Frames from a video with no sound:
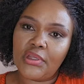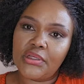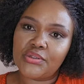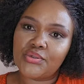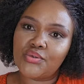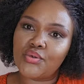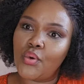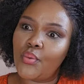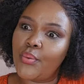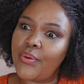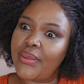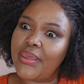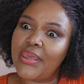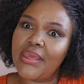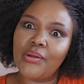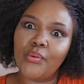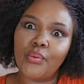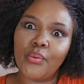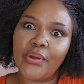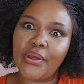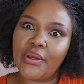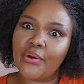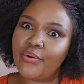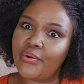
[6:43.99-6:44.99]
so we
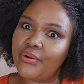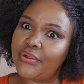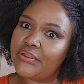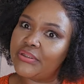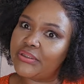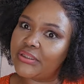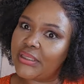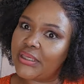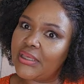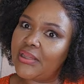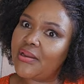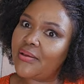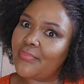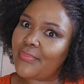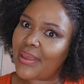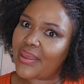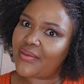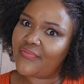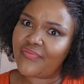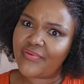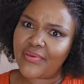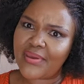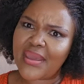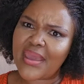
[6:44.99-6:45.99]
can work on getting
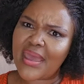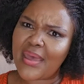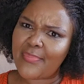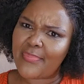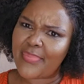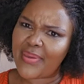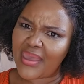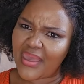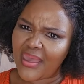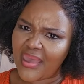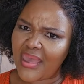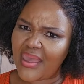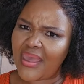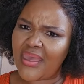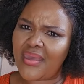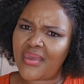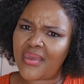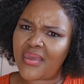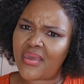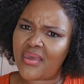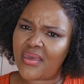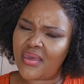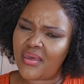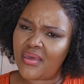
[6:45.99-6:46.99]
my figure
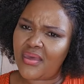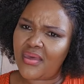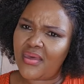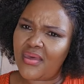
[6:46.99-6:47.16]
back